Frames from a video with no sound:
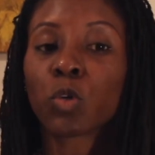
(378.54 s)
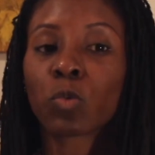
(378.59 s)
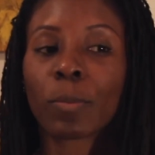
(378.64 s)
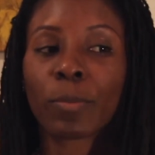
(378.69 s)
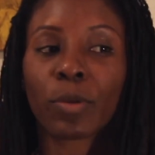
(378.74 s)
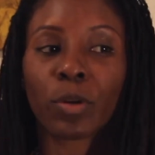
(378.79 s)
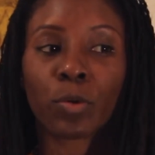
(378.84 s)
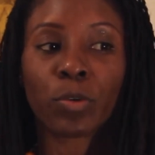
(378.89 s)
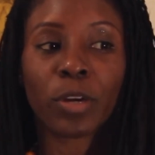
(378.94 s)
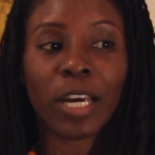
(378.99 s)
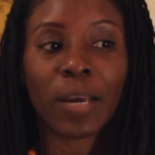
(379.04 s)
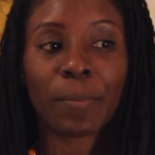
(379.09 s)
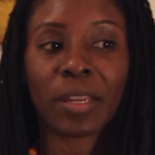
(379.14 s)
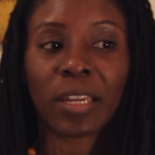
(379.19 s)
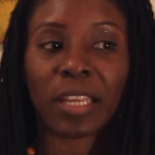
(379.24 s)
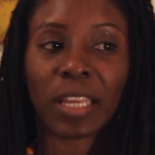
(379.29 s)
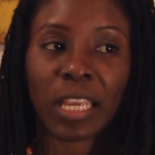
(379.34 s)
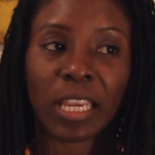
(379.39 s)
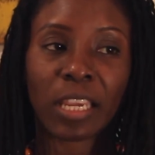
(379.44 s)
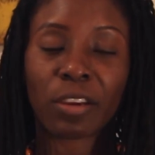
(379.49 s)
women who come in
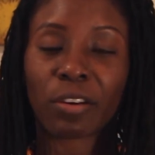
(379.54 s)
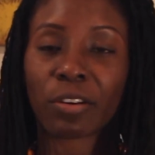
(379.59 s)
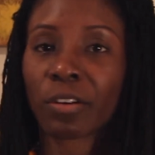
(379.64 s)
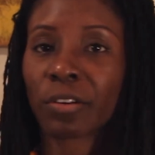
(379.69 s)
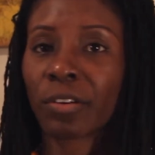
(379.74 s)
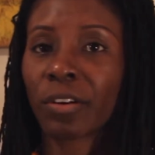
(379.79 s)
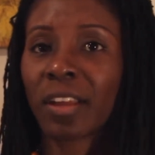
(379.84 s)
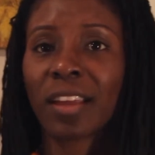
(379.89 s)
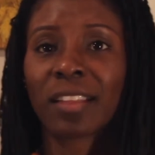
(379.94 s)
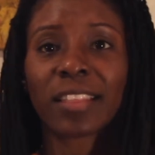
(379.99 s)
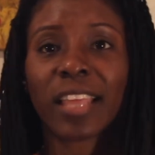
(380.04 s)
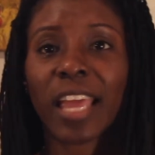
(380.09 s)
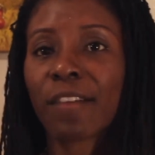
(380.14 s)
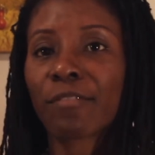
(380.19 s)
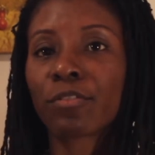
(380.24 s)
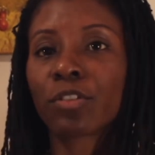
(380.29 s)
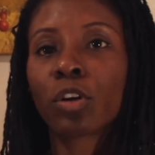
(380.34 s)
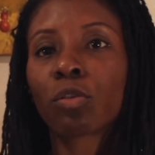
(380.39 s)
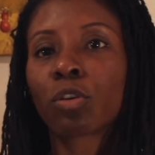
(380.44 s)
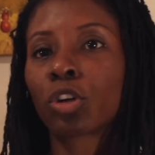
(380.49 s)
here, they have
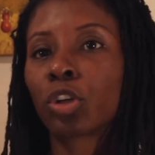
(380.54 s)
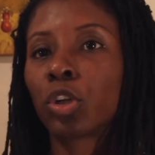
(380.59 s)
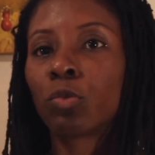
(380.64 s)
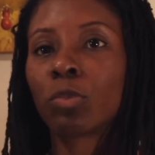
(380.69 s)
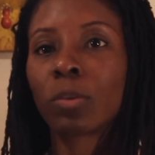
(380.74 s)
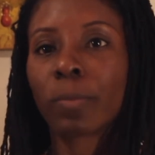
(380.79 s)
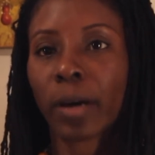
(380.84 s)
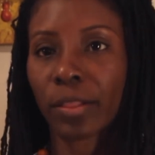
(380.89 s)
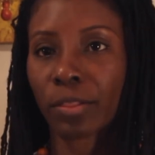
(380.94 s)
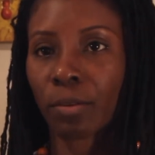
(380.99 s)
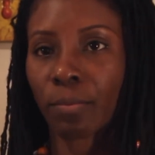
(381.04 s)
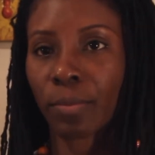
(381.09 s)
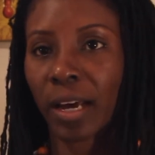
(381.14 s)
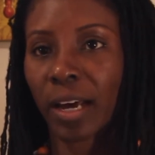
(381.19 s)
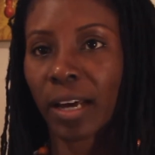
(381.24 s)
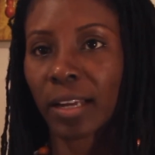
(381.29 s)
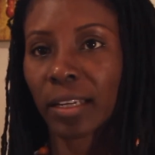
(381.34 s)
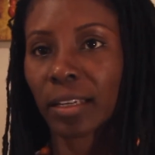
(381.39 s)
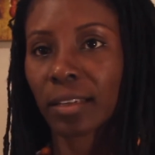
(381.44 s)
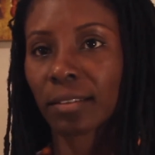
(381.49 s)
no clue about their
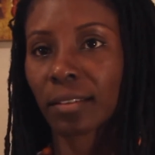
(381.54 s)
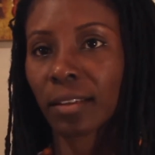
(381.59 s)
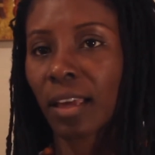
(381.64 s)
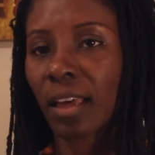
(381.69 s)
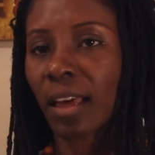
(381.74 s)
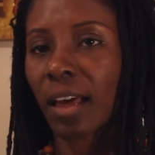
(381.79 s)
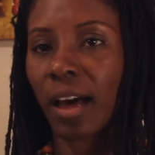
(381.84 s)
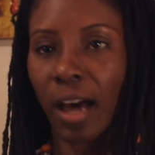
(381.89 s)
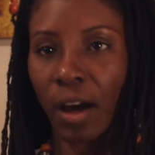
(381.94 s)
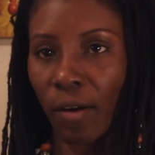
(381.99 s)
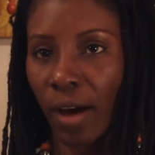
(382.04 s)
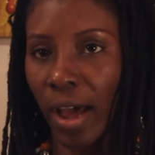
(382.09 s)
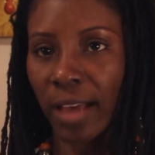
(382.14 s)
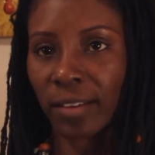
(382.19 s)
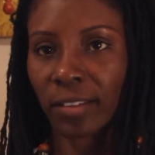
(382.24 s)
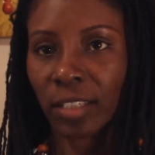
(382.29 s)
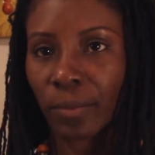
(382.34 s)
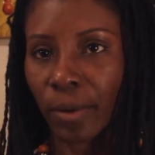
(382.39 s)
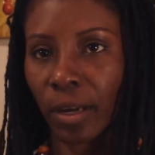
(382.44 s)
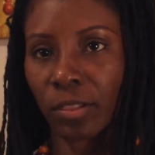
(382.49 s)
bodies. I'll
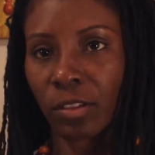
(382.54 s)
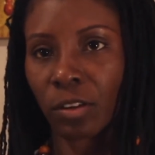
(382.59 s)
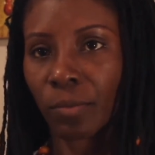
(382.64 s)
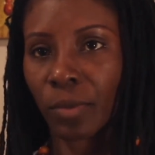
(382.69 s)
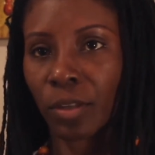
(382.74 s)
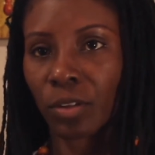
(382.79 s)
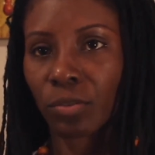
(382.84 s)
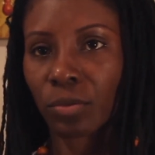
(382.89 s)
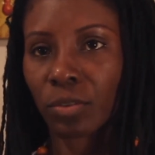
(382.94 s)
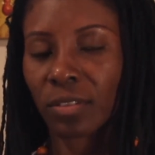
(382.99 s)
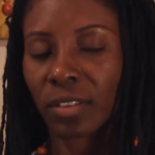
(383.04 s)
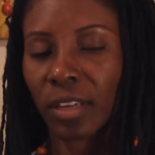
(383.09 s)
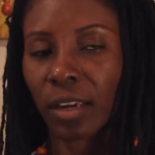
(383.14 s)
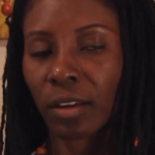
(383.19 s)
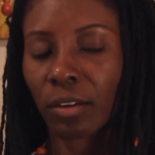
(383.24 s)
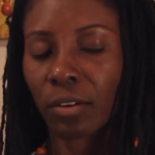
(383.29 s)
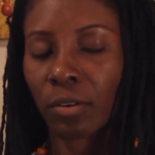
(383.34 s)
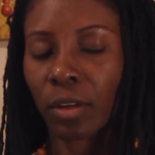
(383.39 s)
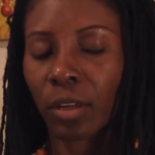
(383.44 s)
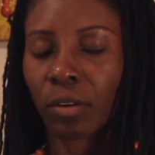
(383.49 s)
ask about their menstrual
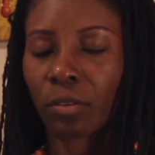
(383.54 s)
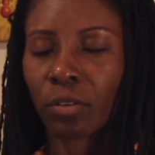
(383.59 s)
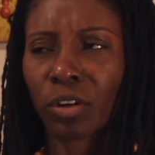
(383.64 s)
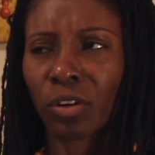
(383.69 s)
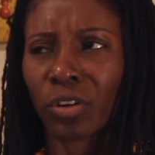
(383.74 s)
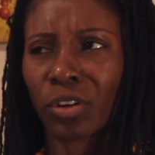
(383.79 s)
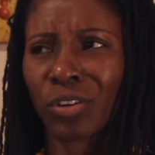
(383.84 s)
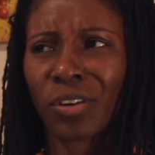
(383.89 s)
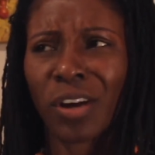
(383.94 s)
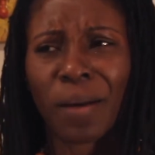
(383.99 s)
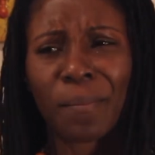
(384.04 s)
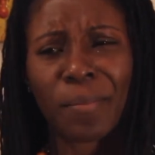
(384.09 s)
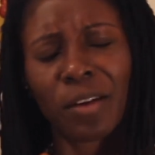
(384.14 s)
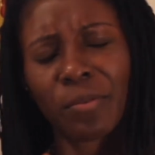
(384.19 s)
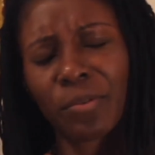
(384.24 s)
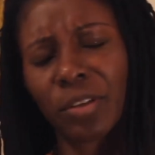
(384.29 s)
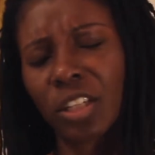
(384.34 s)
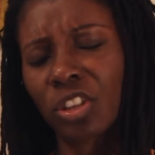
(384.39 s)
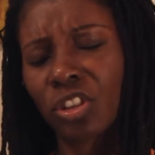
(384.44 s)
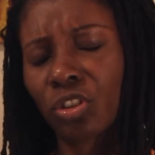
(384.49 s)
cycle and they'll go, I'm not
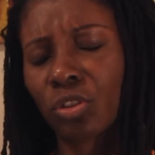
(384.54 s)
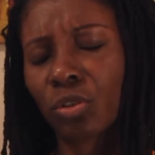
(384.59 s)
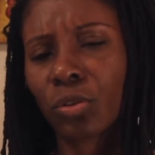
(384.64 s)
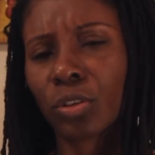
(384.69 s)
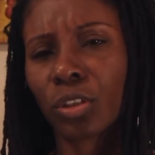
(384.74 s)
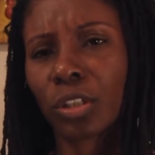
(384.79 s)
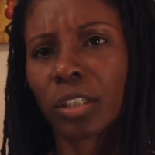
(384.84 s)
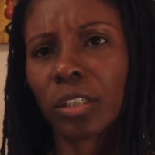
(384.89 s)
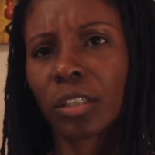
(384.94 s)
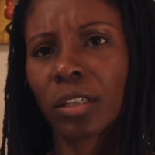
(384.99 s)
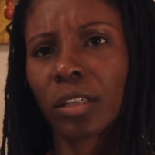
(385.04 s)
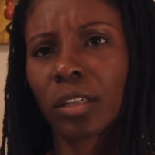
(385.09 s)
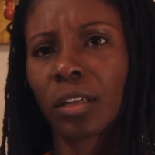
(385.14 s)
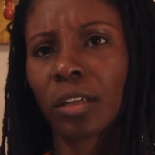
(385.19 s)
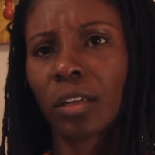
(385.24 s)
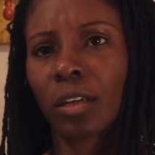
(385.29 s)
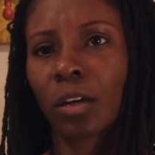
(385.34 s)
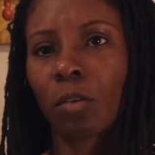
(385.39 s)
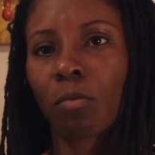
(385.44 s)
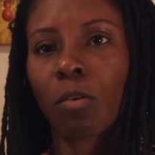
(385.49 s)
really sure.
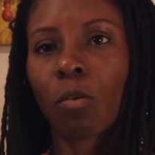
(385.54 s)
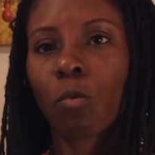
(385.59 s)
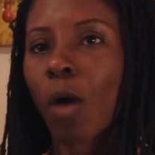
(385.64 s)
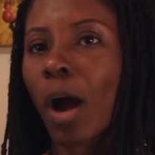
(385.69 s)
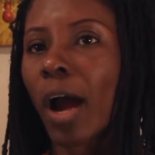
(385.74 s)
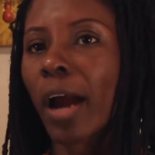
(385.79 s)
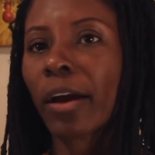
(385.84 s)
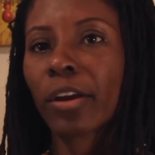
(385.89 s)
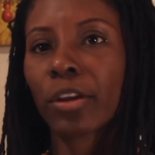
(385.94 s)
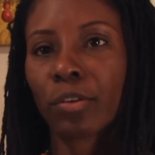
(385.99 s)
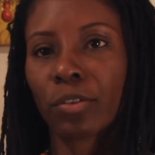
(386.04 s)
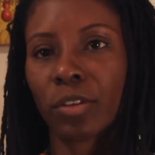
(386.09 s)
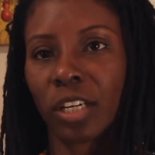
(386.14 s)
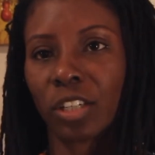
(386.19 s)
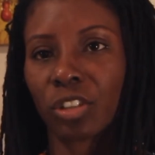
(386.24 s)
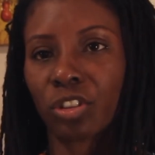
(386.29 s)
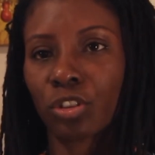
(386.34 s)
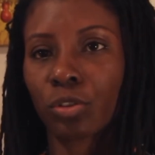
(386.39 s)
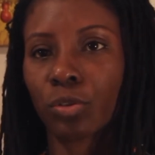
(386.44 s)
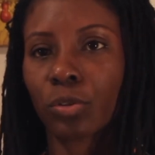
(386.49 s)
Well, why are you
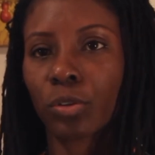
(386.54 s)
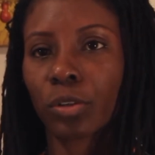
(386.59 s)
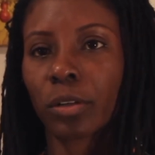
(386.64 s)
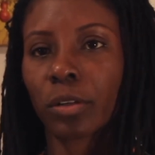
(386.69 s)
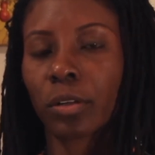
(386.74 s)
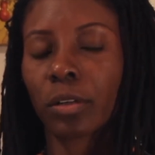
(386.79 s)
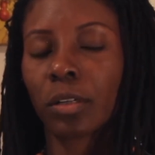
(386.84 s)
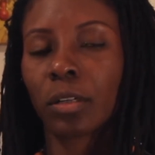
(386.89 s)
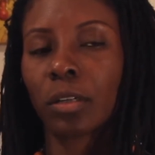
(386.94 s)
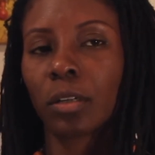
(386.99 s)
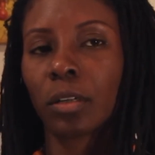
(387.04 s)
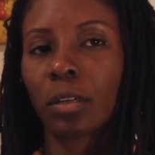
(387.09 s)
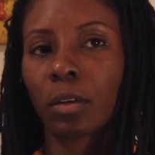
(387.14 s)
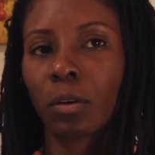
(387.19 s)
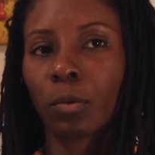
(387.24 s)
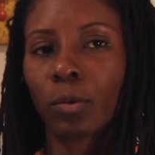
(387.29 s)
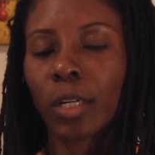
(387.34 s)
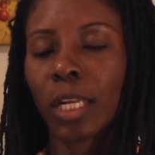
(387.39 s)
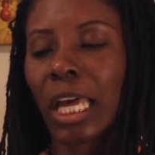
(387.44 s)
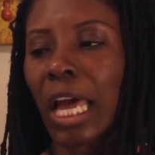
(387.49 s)
not sure?
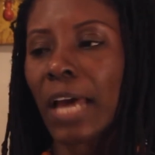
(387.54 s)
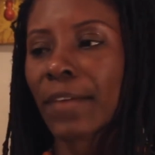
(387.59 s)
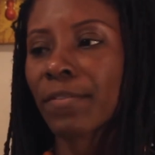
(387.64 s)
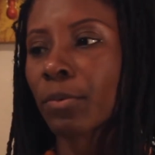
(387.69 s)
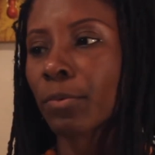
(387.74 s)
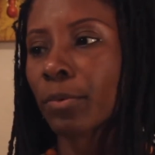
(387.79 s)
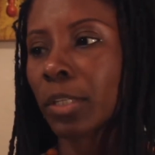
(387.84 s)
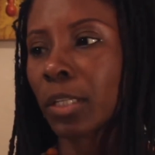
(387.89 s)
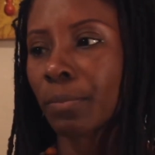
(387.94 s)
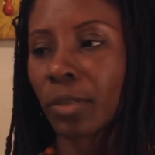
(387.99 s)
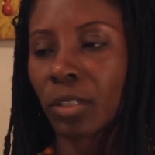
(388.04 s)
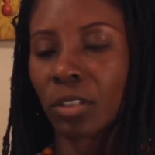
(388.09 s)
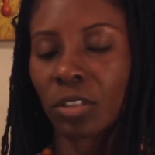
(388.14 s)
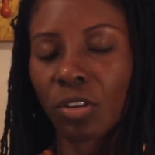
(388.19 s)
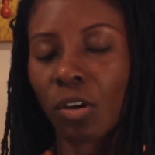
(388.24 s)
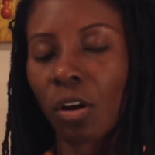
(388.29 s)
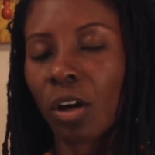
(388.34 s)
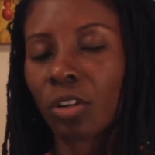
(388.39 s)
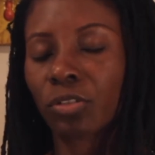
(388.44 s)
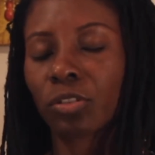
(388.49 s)
Well, I haven't really been
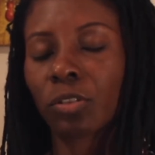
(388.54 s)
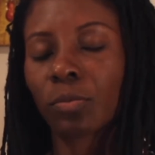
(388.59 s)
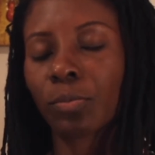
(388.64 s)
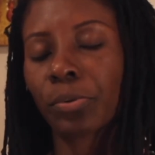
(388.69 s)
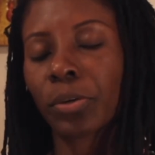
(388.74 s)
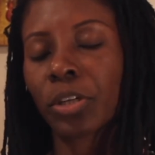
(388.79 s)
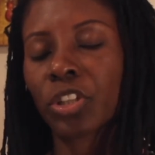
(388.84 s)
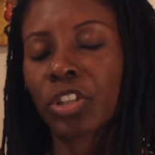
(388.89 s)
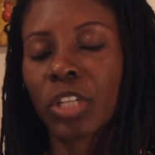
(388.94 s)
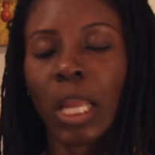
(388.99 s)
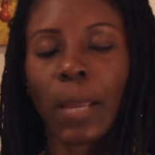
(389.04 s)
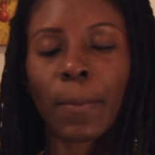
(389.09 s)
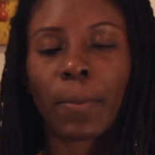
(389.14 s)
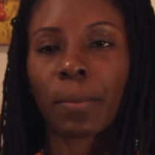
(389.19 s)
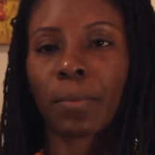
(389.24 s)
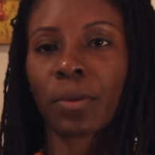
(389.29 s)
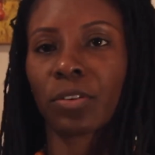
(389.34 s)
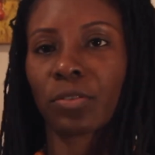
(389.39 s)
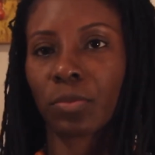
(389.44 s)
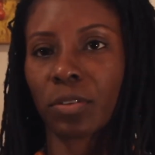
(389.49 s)
taught to appreciate my
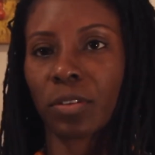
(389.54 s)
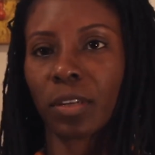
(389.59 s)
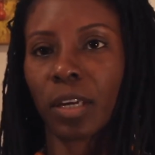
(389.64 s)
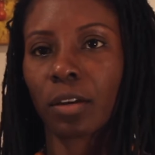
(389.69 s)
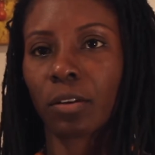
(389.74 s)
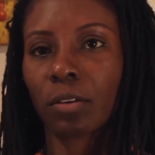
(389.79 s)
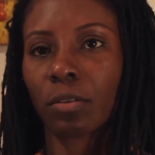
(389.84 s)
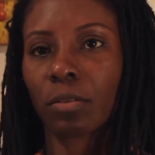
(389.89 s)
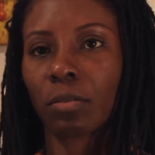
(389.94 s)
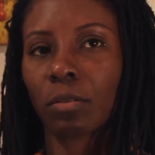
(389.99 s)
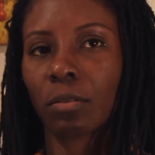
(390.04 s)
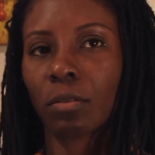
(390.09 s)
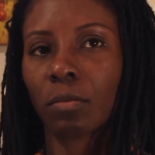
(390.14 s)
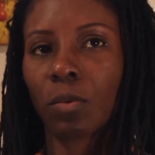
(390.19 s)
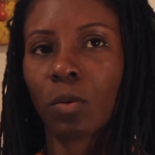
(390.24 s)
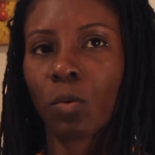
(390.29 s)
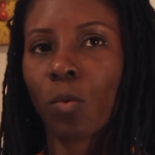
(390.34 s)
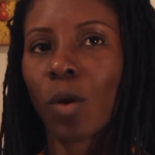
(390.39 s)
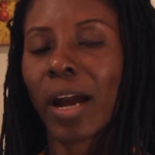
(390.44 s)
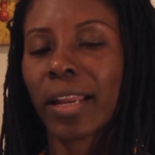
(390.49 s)
menstrual cycle.
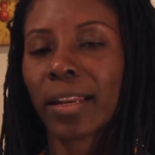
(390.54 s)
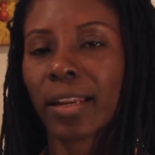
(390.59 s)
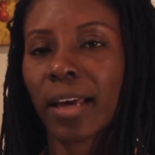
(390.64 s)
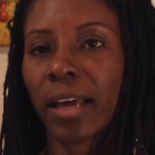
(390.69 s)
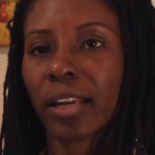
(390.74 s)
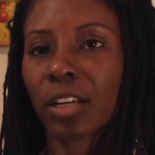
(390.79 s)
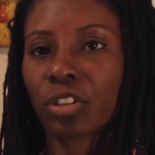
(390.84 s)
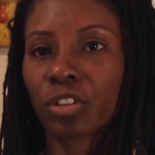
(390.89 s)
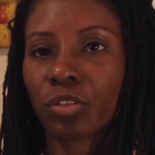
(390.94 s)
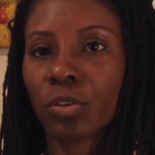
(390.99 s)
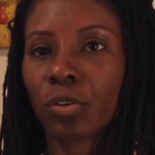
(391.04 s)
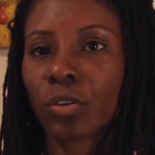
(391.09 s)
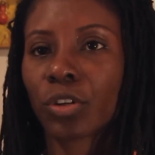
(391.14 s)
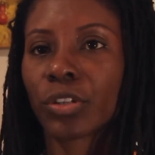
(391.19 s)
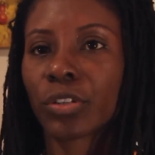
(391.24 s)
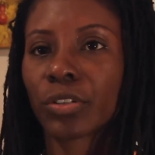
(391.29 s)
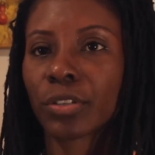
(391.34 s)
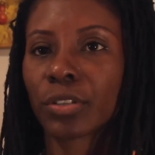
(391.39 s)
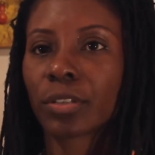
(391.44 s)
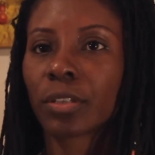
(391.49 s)
Well, why not? It's
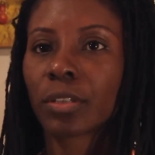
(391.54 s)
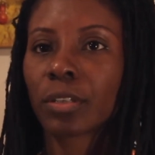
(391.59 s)
yours.